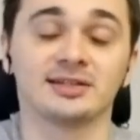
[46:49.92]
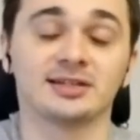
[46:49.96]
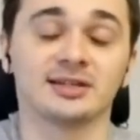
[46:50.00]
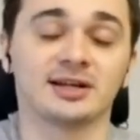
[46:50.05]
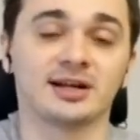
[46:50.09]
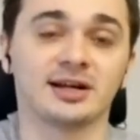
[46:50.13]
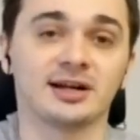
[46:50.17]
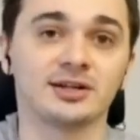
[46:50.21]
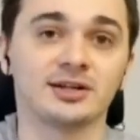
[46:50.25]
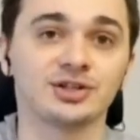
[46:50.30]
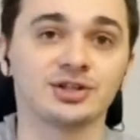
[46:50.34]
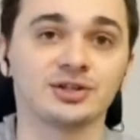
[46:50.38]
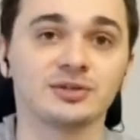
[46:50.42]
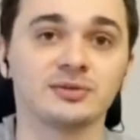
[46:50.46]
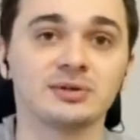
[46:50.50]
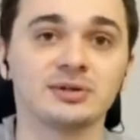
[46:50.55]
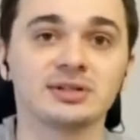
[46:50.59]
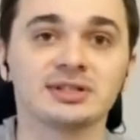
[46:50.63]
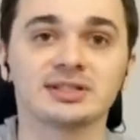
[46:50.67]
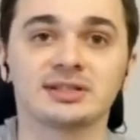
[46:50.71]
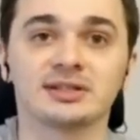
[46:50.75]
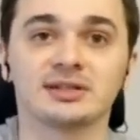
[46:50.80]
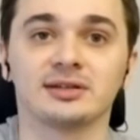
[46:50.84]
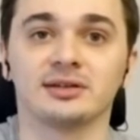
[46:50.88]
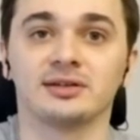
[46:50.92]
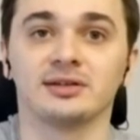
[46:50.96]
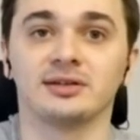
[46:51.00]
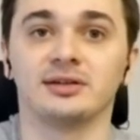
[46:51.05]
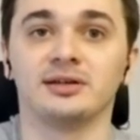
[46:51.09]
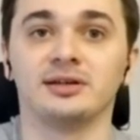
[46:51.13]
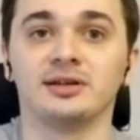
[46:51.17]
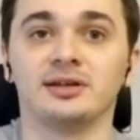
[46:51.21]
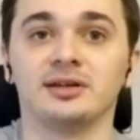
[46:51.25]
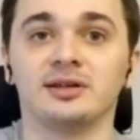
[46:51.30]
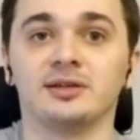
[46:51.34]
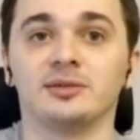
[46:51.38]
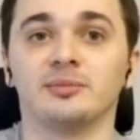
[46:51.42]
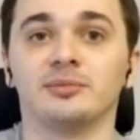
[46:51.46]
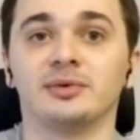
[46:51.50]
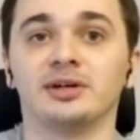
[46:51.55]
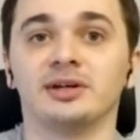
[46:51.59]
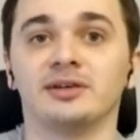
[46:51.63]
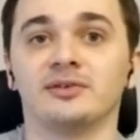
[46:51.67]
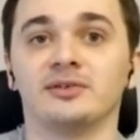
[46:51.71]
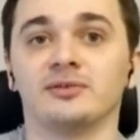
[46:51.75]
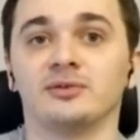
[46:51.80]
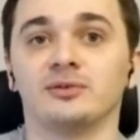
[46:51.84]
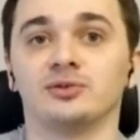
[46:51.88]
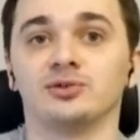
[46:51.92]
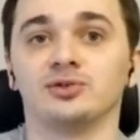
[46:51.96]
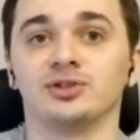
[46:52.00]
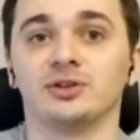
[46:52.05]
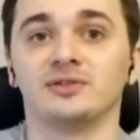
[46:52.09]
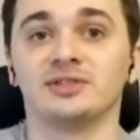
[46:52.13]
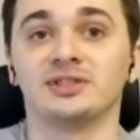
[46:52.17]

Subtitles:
This is where I would love to